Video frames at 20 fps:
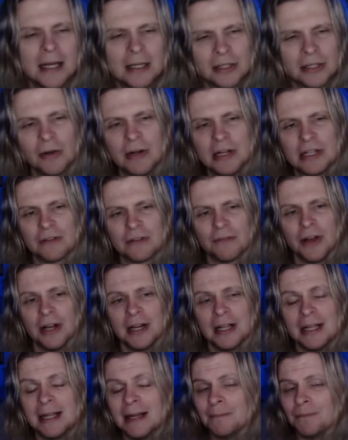Tony
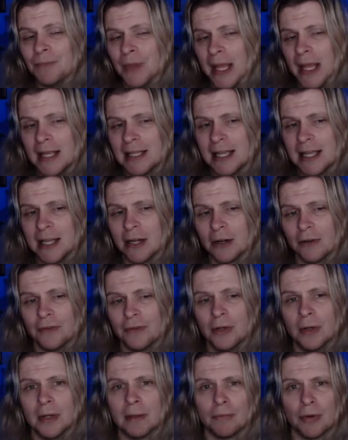Schiavone is
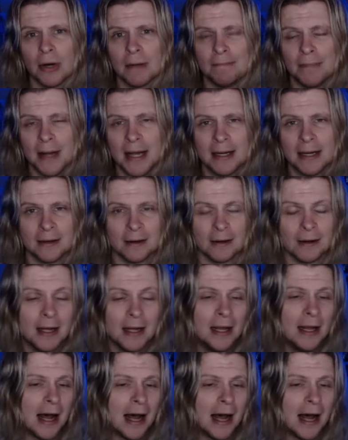interviewing Britt Baker.